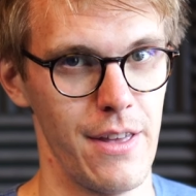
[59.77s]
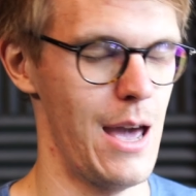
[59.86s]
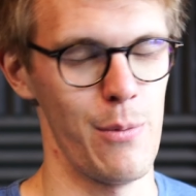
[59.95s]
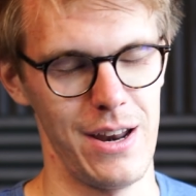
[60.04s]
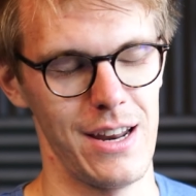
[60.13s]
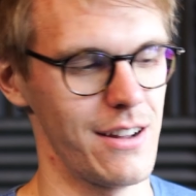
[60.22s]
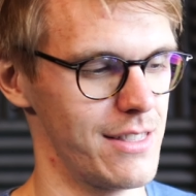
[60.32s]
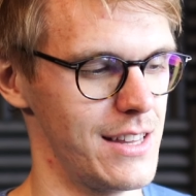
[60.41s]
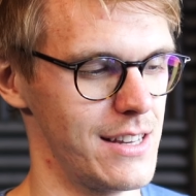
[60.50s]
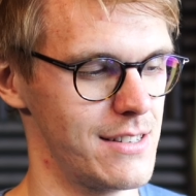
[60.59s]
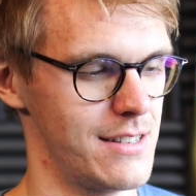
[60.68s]
And when I got
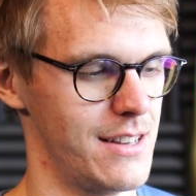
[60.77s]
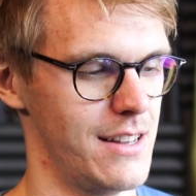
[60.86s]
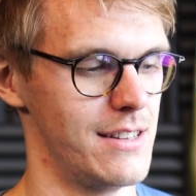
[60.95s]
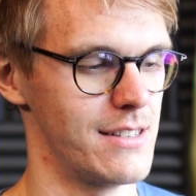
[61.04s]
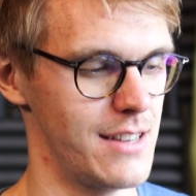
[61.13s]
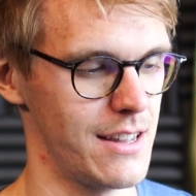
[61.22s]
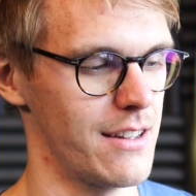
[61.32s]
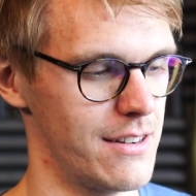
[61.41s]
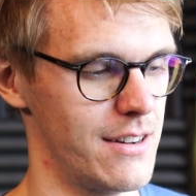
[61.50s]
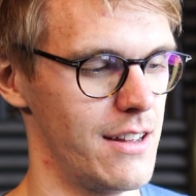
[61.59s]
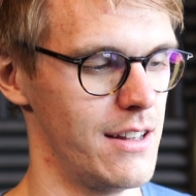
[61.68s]
this, the
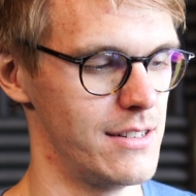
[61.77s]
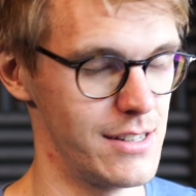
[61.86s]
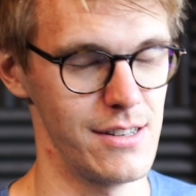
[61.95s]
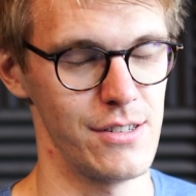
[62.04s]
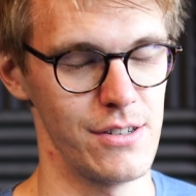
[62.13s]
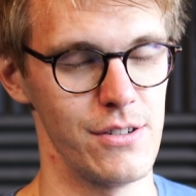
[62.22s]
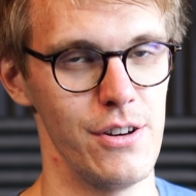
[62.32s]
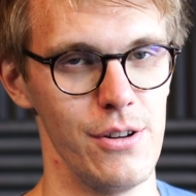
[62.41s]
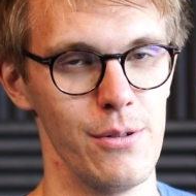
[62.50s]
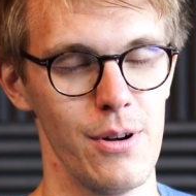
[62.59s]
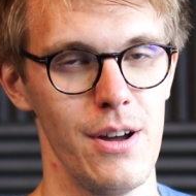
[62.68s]
second decision to
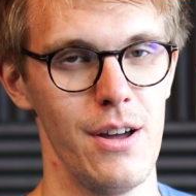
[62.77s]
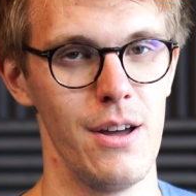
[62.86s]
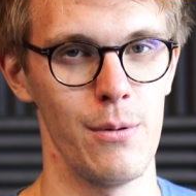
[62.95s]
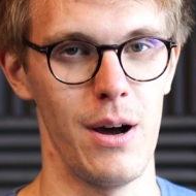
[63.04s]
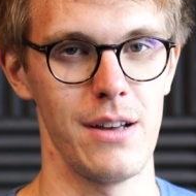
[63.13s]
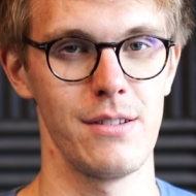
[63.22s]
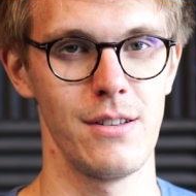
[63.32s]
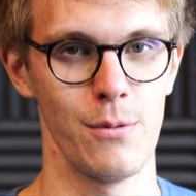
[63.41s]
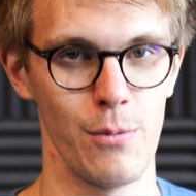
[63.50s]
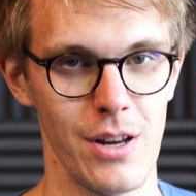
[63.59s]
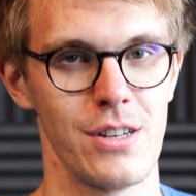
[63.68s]
do was
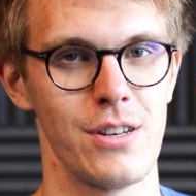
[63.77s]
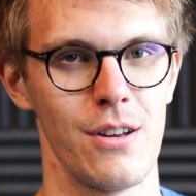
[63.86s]
which